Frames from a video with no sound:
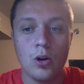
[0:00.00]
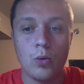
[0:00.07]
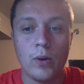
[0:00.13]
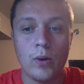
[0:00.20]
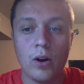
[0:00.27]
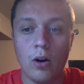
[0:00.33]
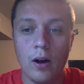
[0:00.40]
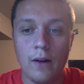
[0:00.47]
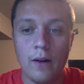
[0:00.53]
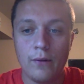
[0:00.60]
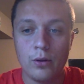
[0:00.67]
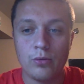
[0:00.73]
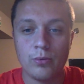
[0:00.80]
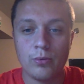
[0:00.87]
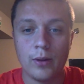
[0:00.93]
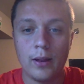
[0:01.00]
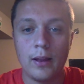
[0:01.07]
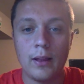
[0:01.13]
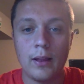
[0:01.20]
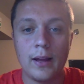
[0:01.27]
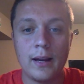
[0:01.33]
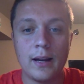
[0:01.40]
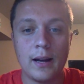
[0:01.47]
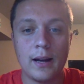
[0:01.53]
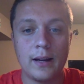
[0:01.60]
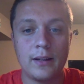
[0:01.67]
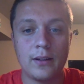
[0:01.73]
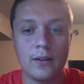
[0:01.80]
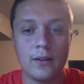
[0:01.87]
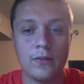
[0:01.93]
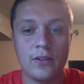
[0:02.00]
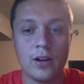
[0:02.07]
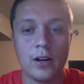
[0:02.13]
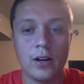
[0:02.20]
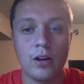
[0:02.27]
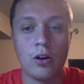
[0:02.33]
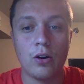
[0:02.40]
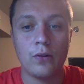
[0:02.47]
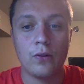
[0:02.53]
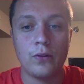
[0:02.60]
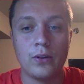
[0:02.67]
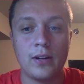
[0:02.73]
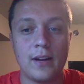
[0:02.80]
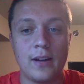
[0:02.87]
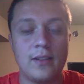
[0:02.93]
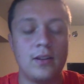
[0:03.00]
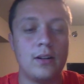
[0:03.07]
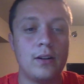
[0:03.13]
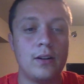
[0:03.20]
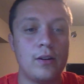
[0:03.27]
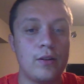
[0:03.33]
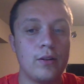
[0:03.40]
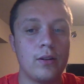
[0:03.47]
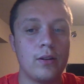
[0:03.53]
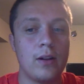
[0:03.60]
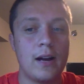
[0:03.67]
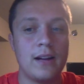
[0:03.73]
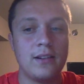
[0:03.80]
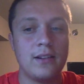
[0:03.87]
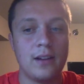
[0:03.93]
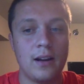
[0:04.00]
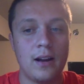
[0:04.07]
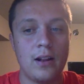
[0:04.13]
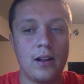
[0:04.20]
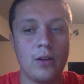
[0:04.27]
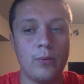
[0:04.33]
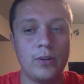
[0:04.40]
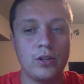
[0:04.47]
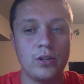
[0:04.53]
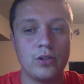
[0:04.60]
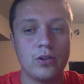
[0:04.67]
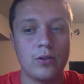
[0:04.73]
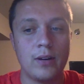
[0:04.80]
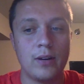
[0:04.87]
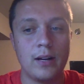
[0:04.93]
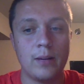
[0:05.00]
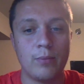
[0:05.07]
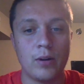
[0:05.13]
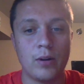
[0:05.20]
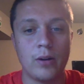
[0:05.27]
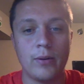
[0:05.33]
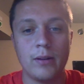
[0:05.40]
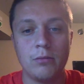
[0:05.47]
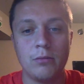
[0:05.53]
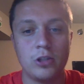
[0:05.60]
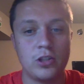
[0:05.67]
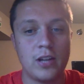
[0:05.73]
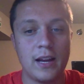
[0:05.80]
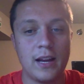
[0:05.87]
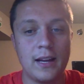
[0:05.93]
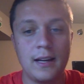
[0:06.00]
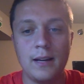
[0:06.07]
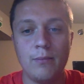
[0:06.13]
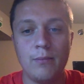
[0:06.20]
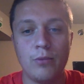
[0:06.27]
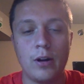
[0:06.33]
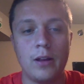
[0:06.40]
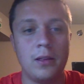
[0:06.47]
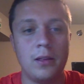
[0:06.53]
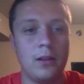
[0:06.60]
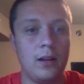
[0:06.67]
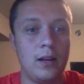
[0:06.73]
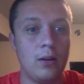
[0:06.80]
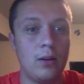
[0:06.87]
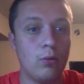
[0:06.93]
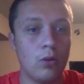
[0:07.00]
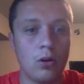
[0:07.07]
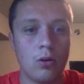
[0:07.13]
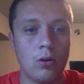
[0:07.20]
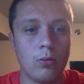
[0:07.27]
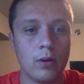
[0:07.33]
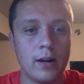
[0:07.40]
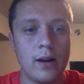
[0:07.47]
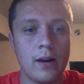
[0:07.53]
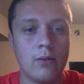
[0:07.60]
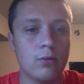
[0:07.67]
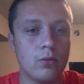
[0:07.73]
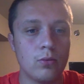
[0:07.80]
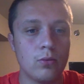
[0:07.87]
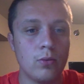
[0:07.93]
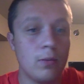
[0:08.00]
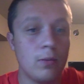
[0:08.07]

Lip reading: We all have those really late nights of studying hard for a test in another class, and then we just don't get up right away. Just take a deep breath. It will all work out. Don't worry